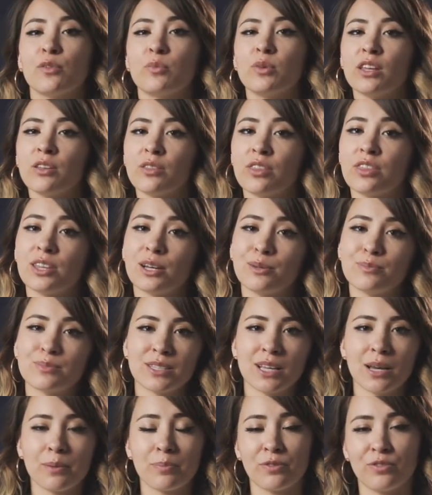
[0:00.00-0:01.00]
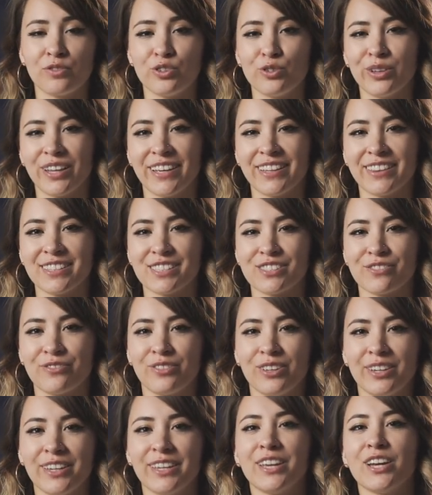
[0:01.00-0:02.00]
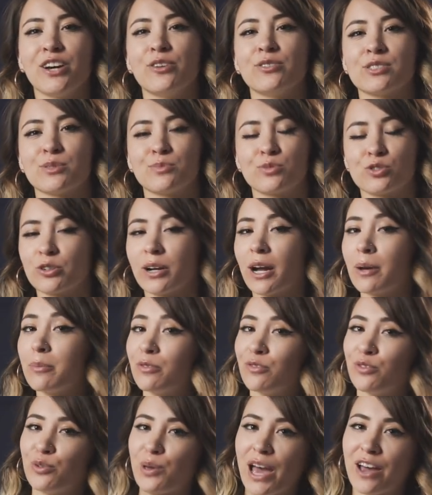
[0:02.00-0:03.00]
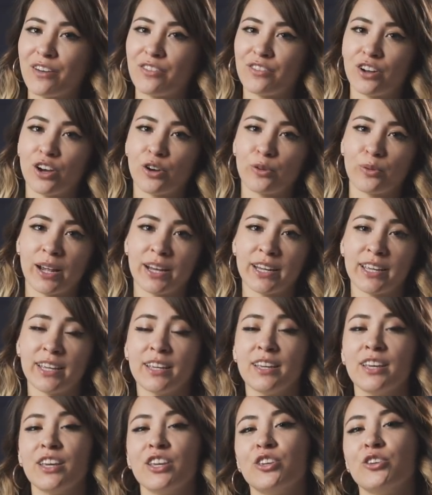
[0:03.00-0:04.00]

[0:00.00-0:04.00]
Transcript: Give me a thumbs up if you like this video and subscribe if you haven't already.